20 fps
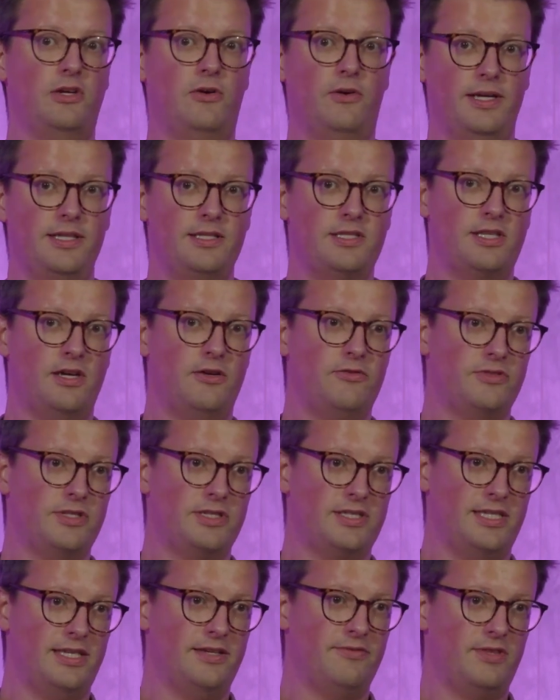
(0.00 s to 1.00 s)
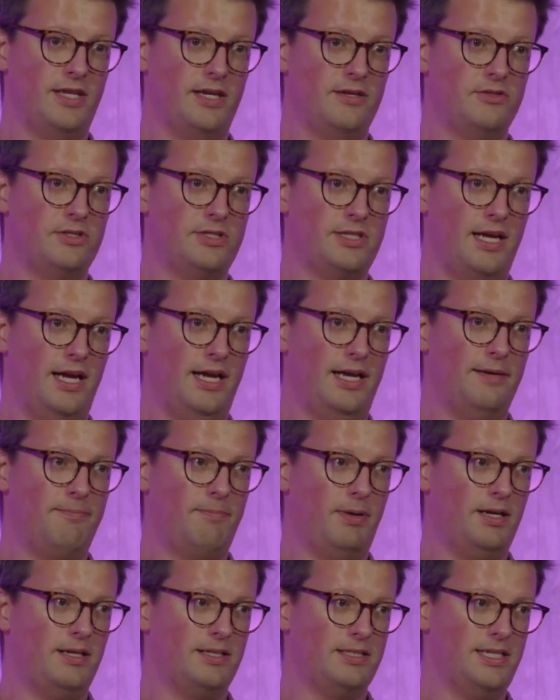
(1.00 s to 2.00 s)
or insolvency of those
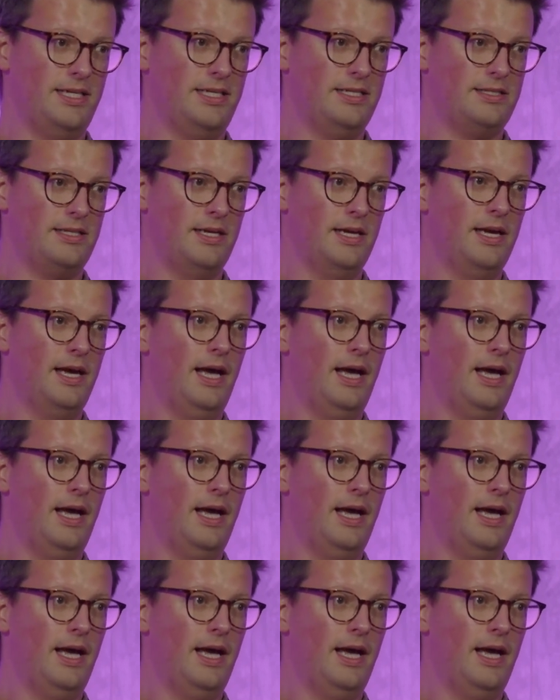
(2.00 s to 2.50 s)
parties,